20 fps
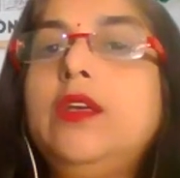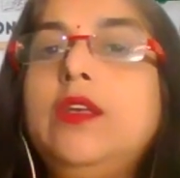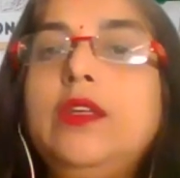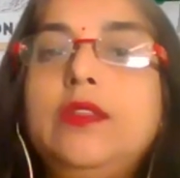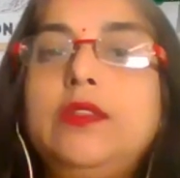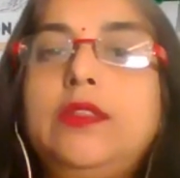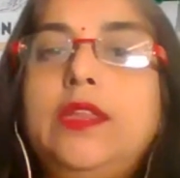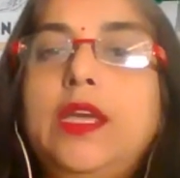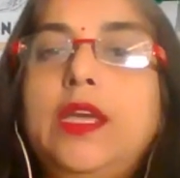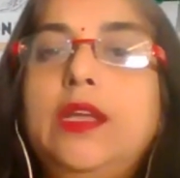
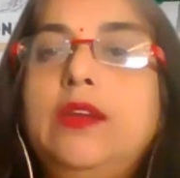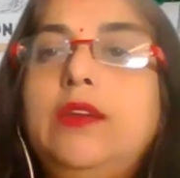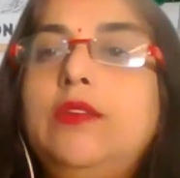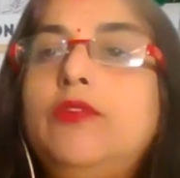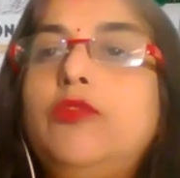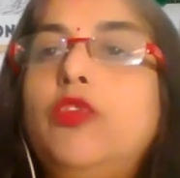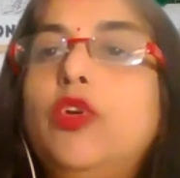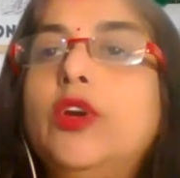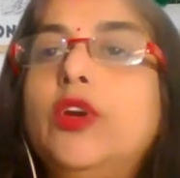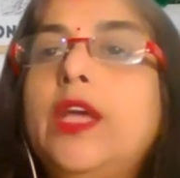then
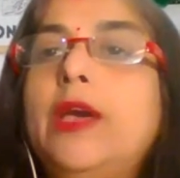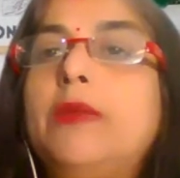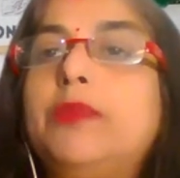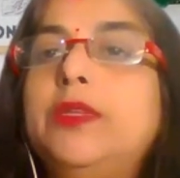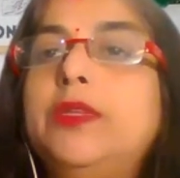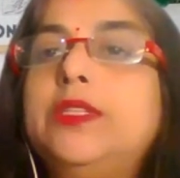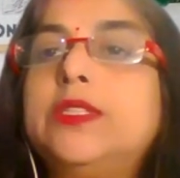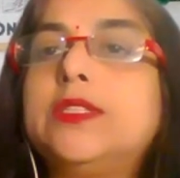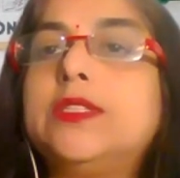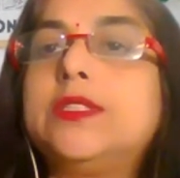what
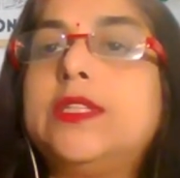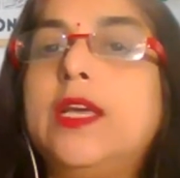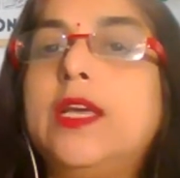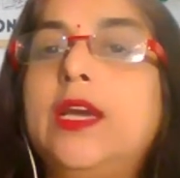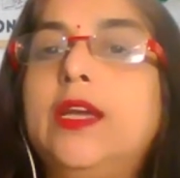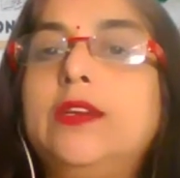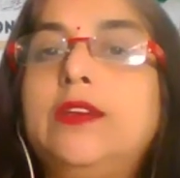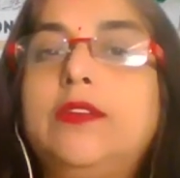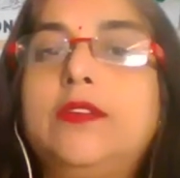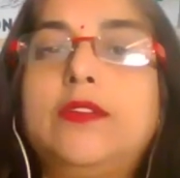happens is
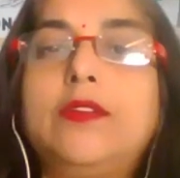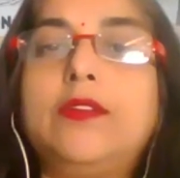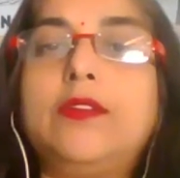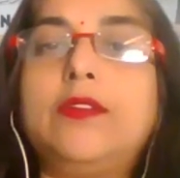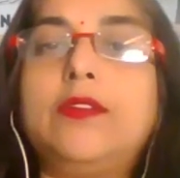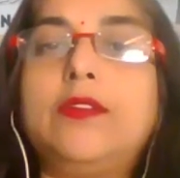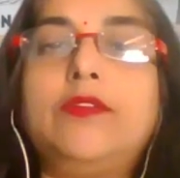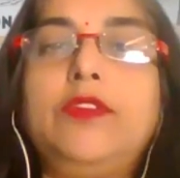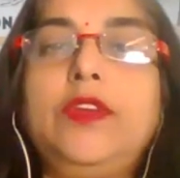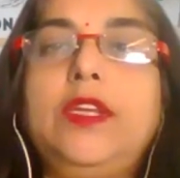that
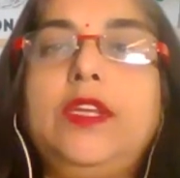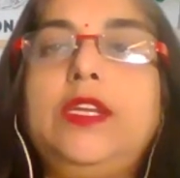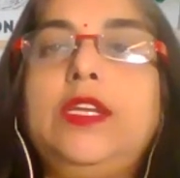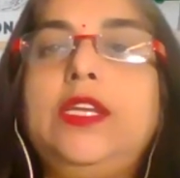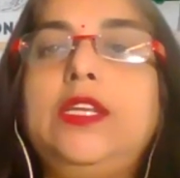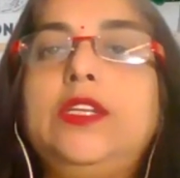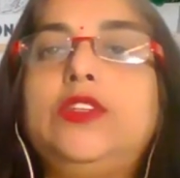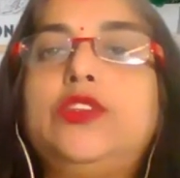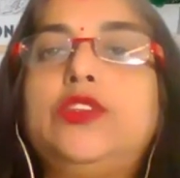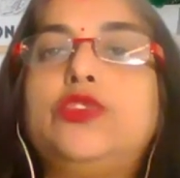we
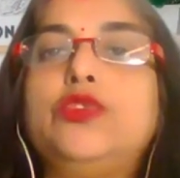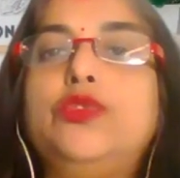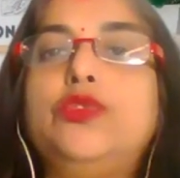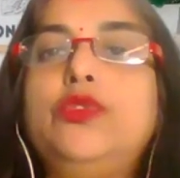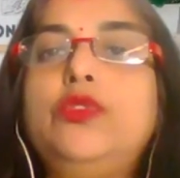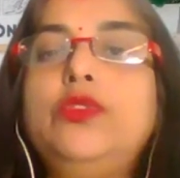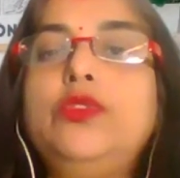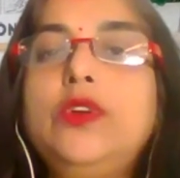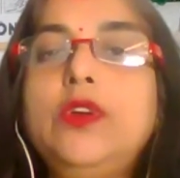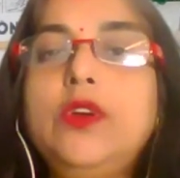need
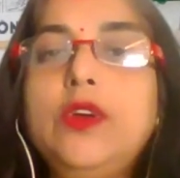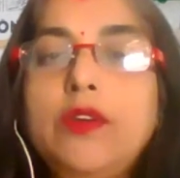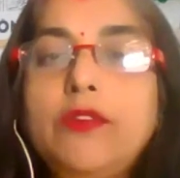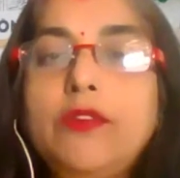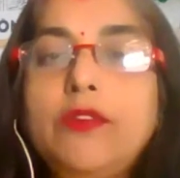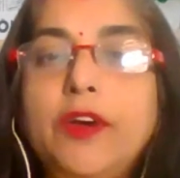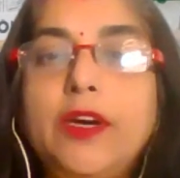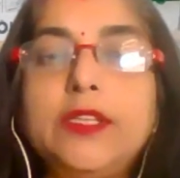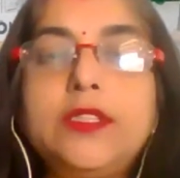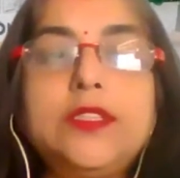to
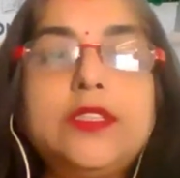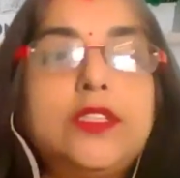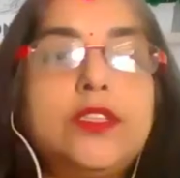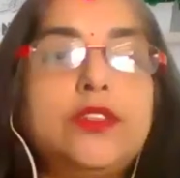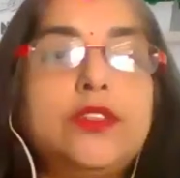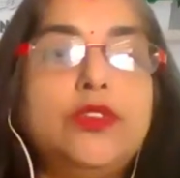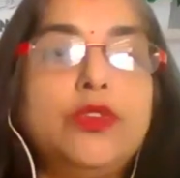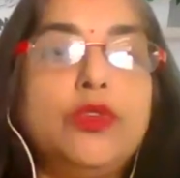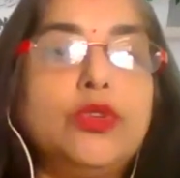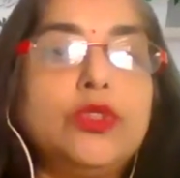first
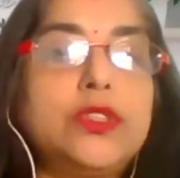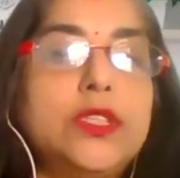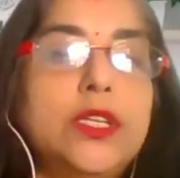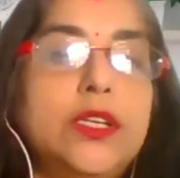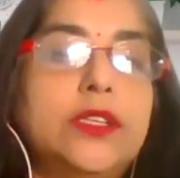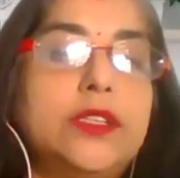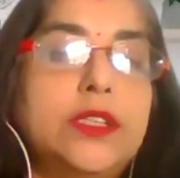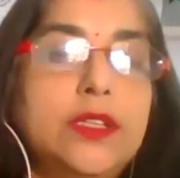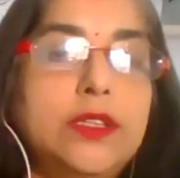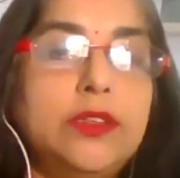know
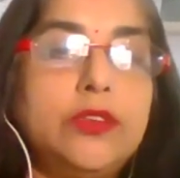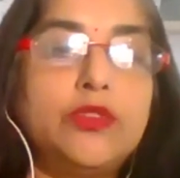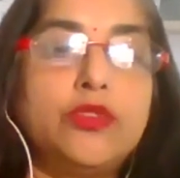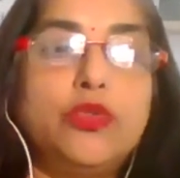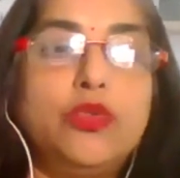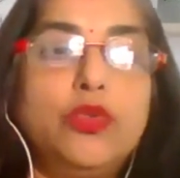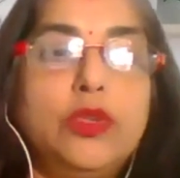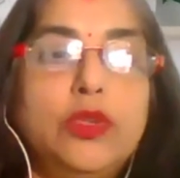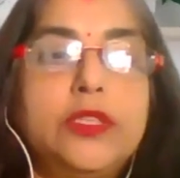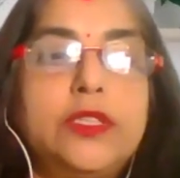certain
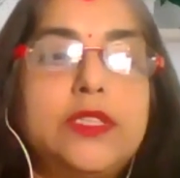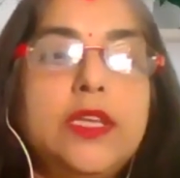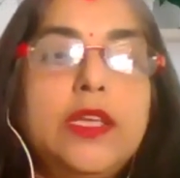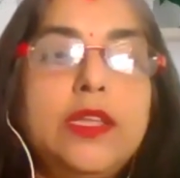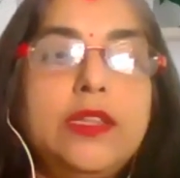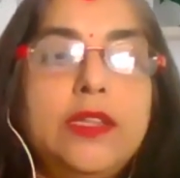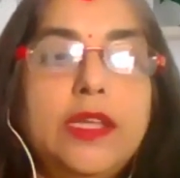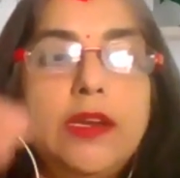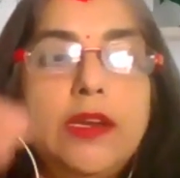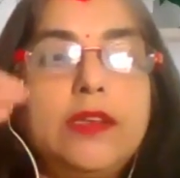rules.
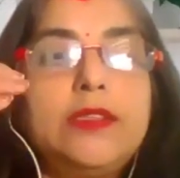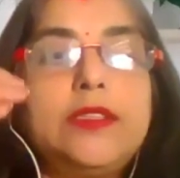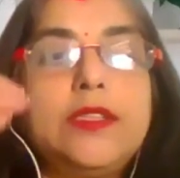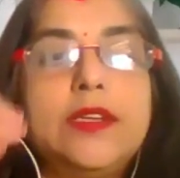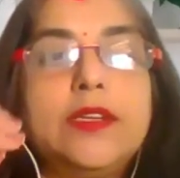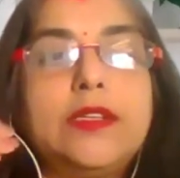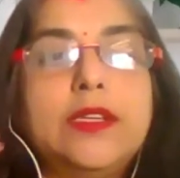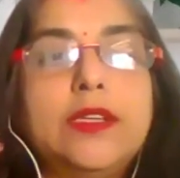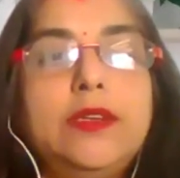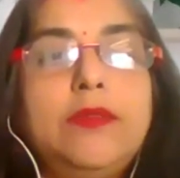There are
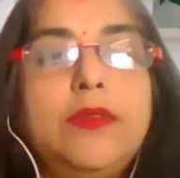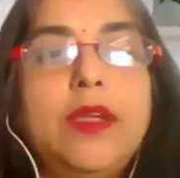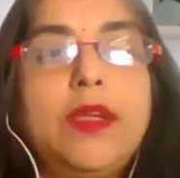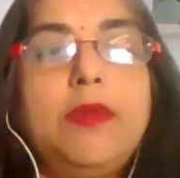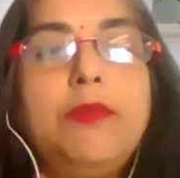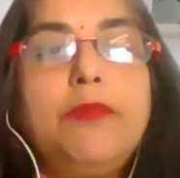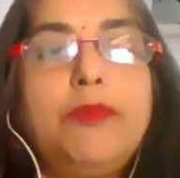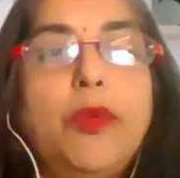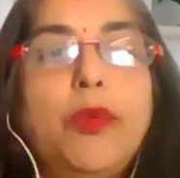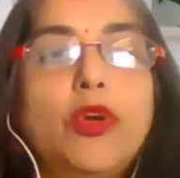certain
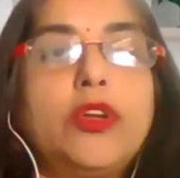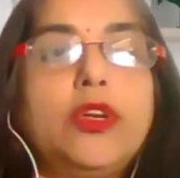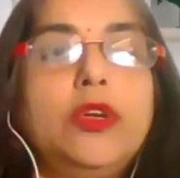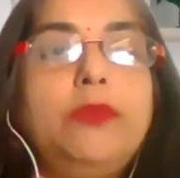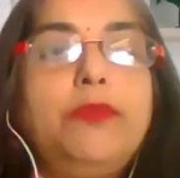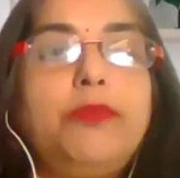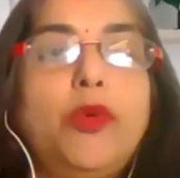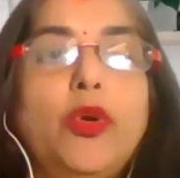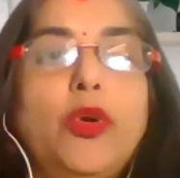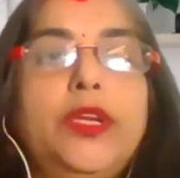
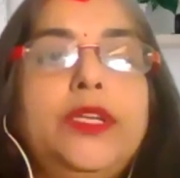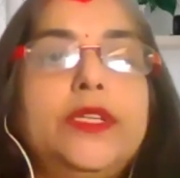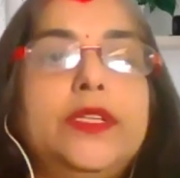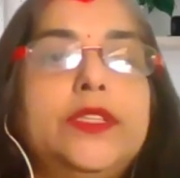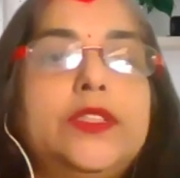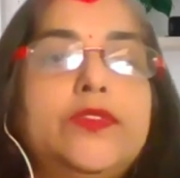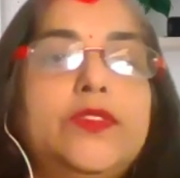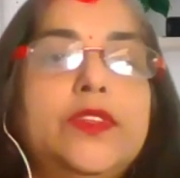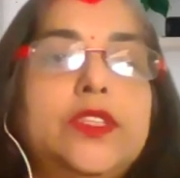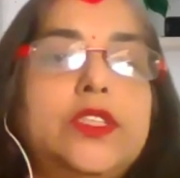important
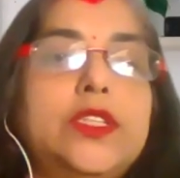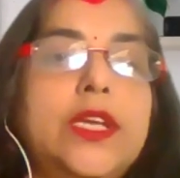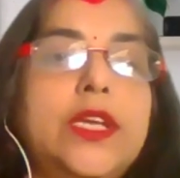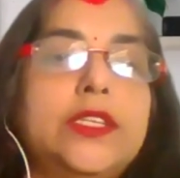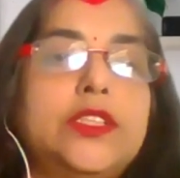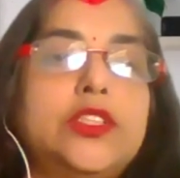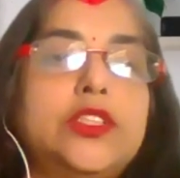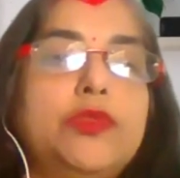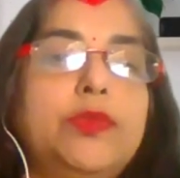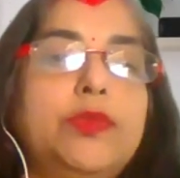pointers which
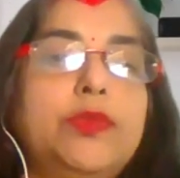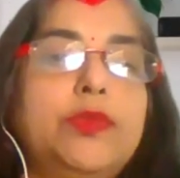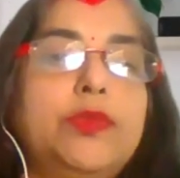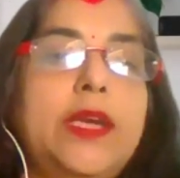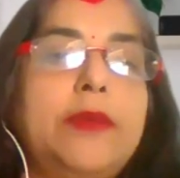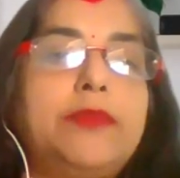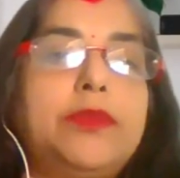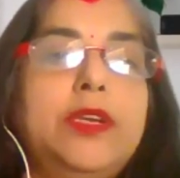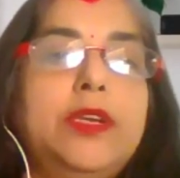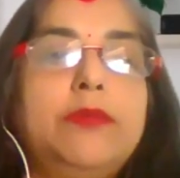has to be
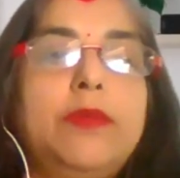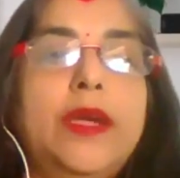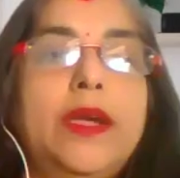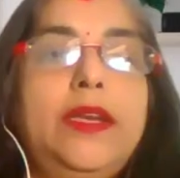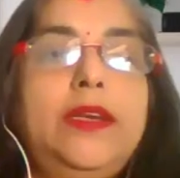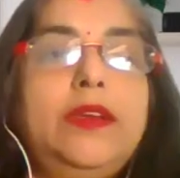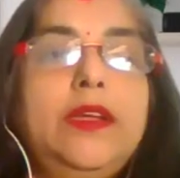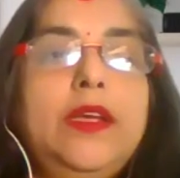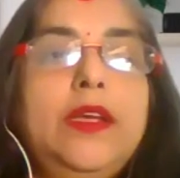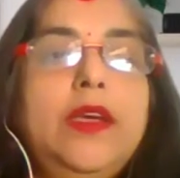kept in
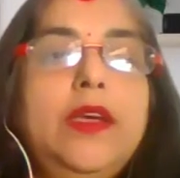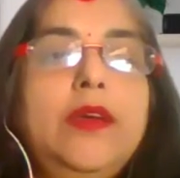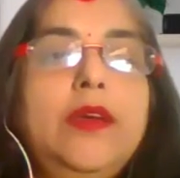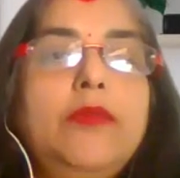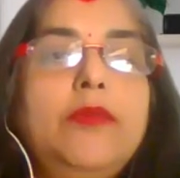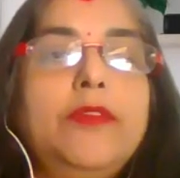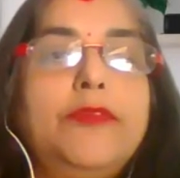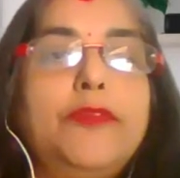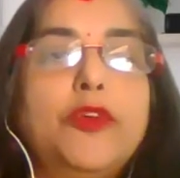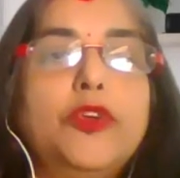mind
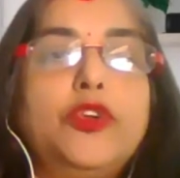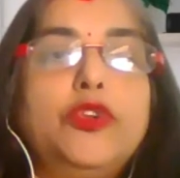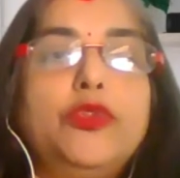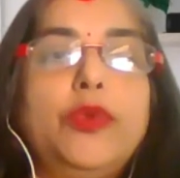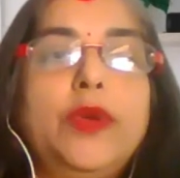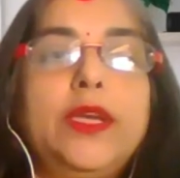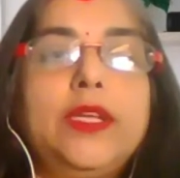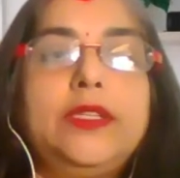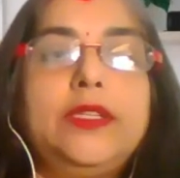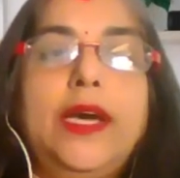before
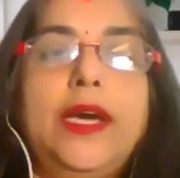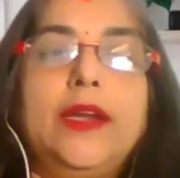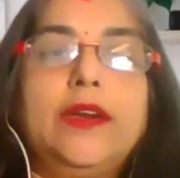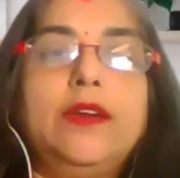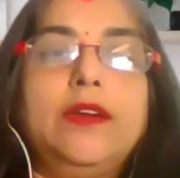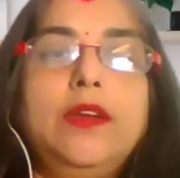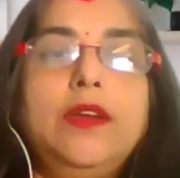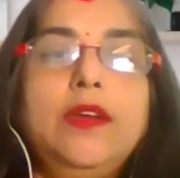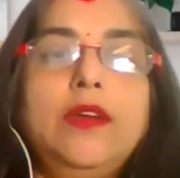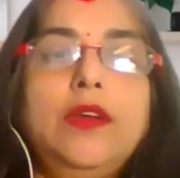doing that.